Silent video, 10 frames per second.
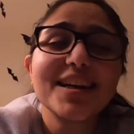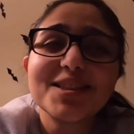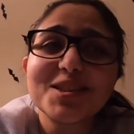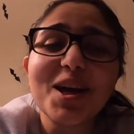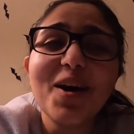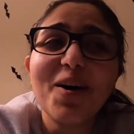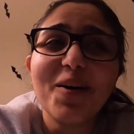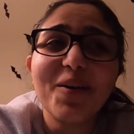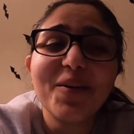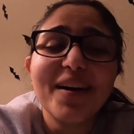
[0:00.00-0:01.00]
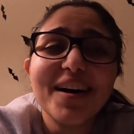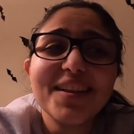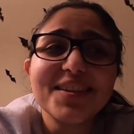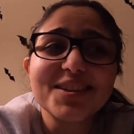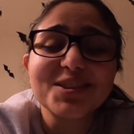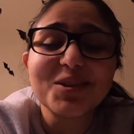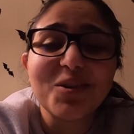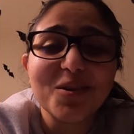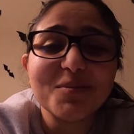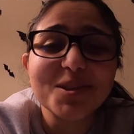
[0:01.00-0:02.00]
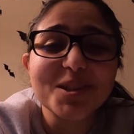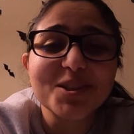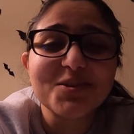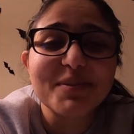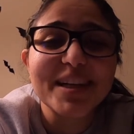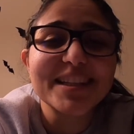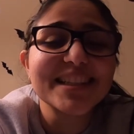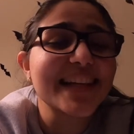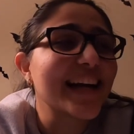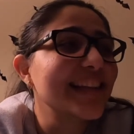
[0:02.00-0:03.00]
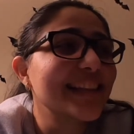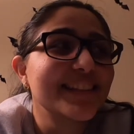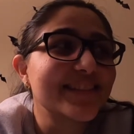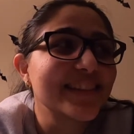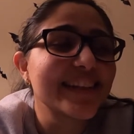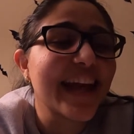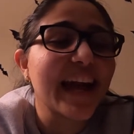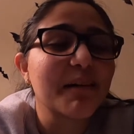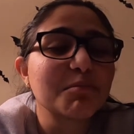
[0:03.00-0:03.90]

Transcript: So there's still almost 100 pages. I literally can't.